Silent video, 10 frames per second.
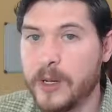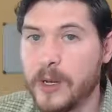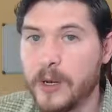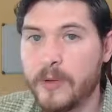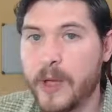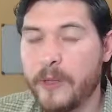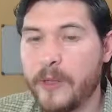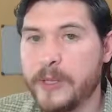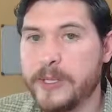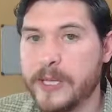rather
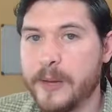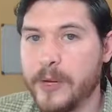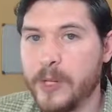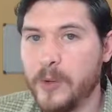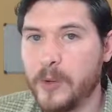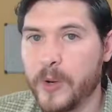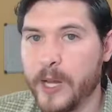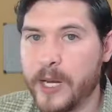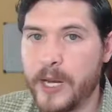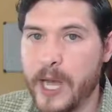than somebody who
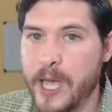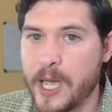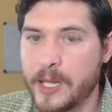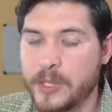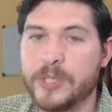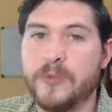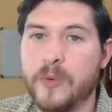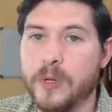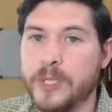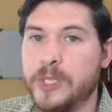created an ad just
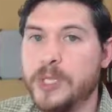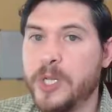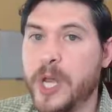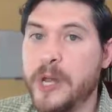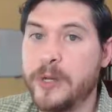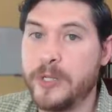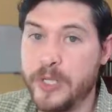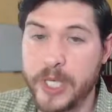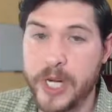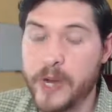for
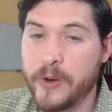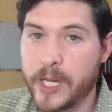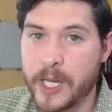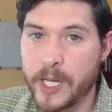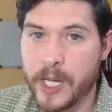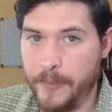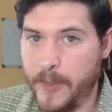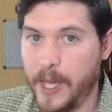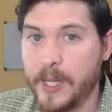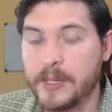generic
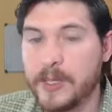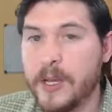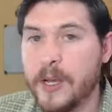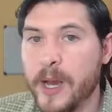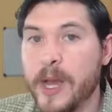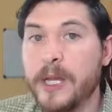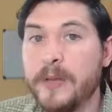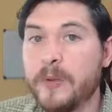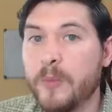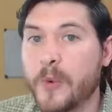cupcakes, and
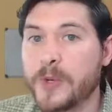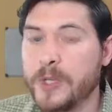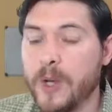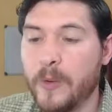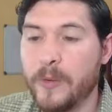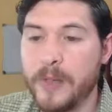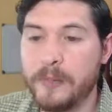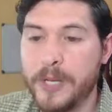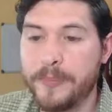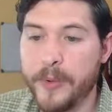even more so than
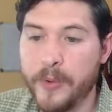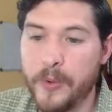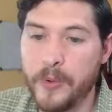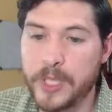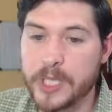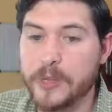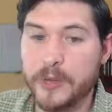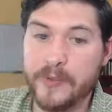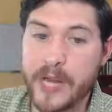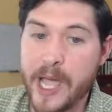people who just don't
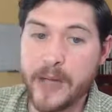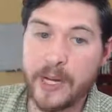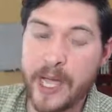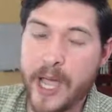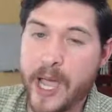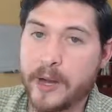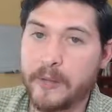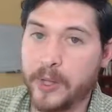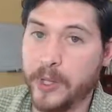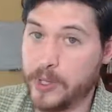even have an
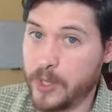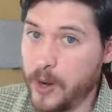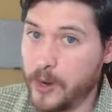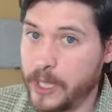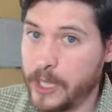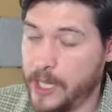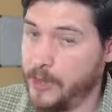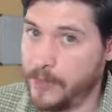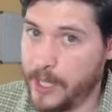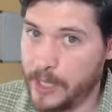ad really targeting
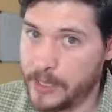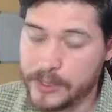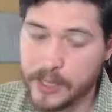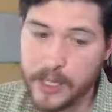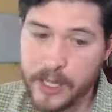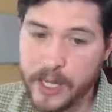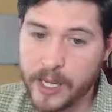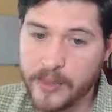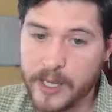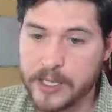cupcakes.
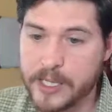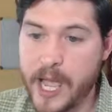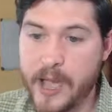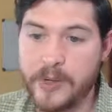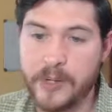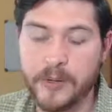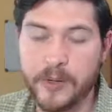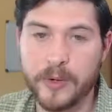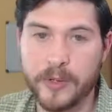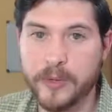They just have,
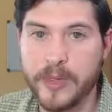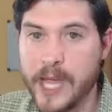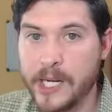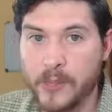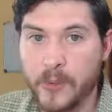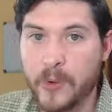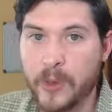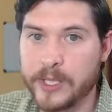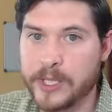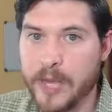they're doing that
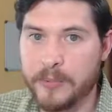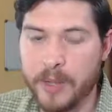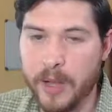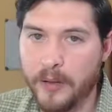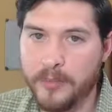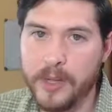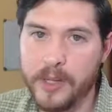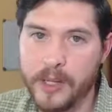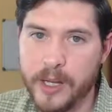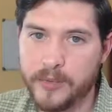Google example
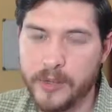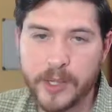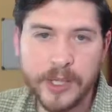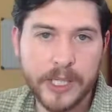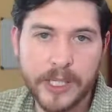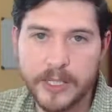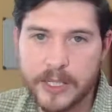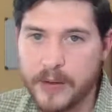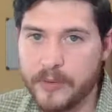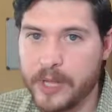of cookies
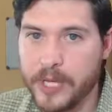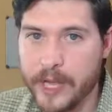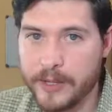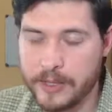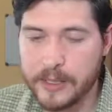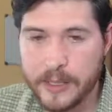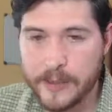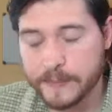and everything else in there.